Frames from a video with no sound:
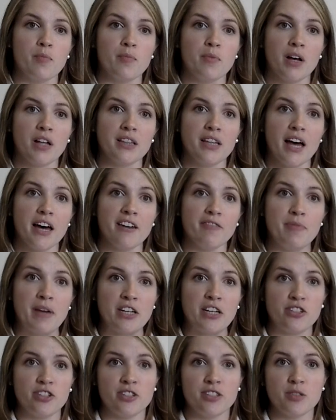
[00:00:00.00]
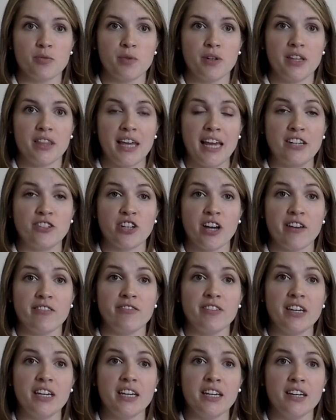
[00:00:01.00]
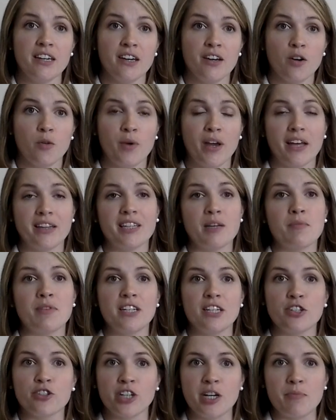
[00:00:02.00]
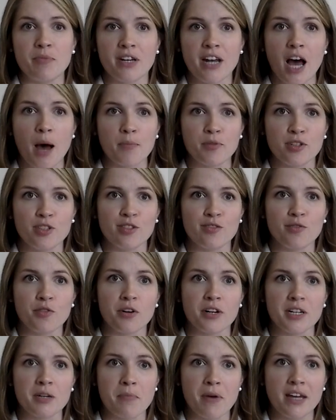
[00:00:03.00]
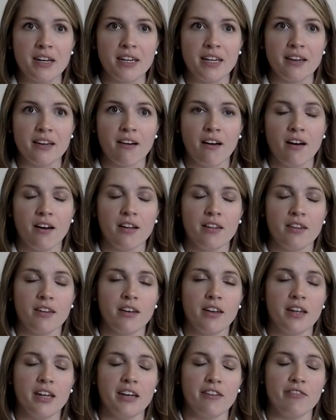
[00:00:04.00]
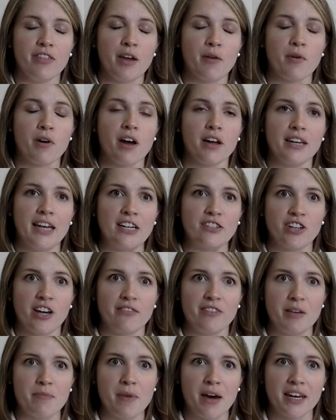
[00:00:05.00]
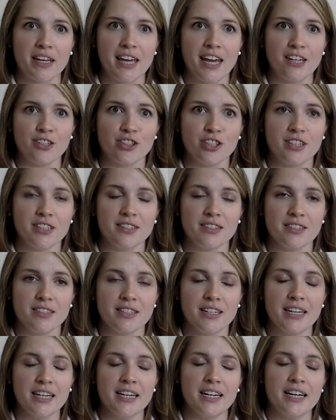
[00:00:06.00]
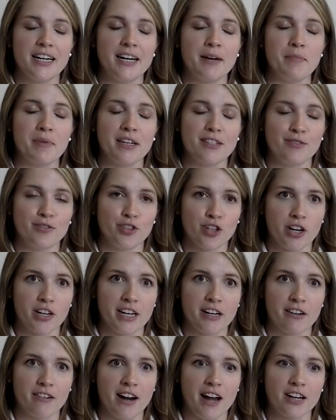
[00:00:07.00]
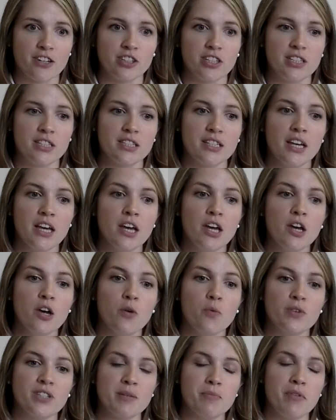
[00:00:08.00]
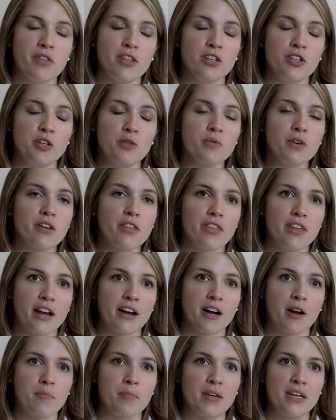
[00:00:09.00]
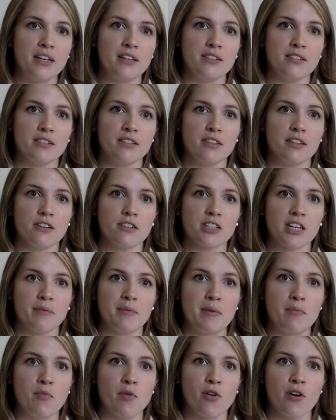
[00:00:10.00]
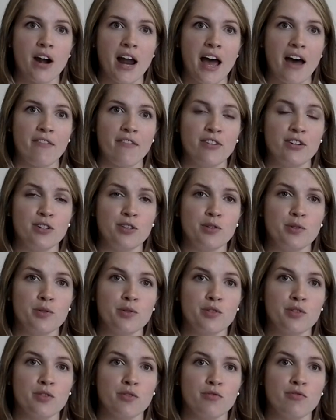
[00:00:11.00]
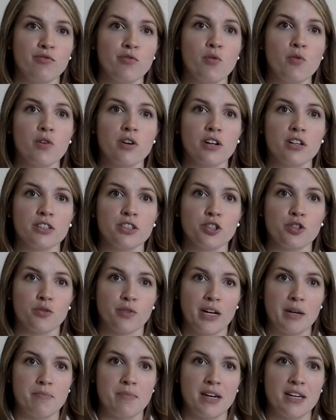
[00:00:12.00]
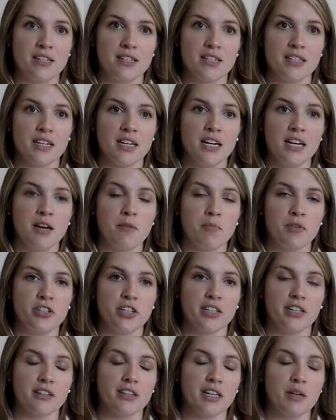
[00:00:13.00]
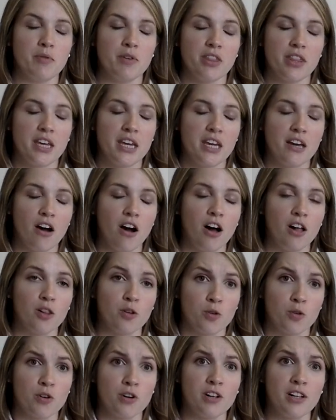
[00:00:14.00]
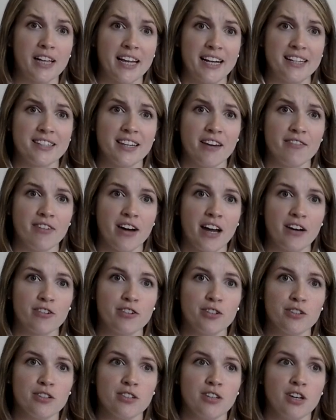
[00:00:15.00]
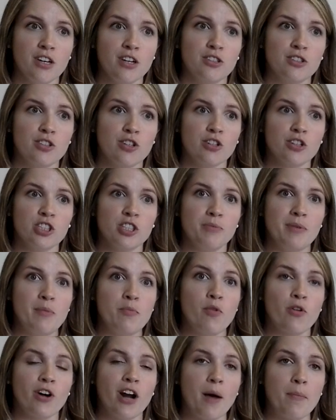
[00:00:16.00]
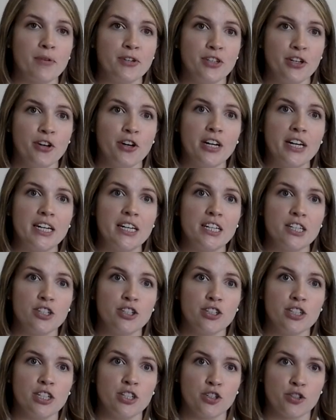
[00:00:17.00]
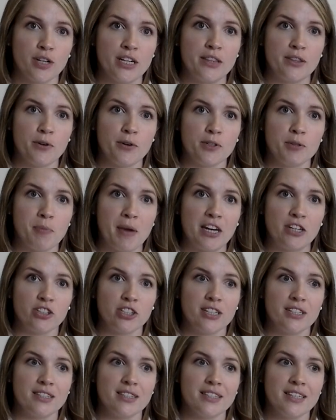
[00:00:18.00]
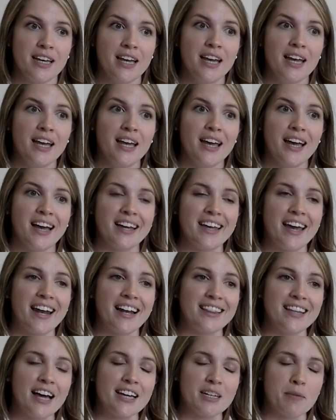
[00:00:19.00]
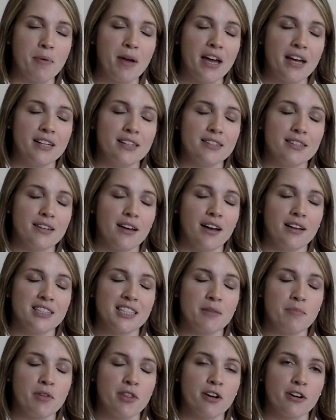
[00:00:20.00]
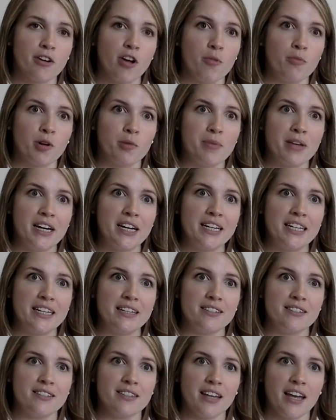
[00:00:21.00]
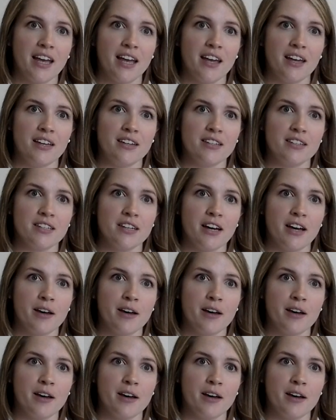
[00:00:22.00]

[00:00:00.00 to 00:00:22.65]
a lot of patients with HIV, we had limited treatment options for, depending on if they were on HIV medications because of drug interactions. With some of the newer therapies, there's going to be more avenues for treatment, particularly with the all-oral antivirals, so there should be more opportunity to treat those patients. Again, a lot depends on some of their comorbidities and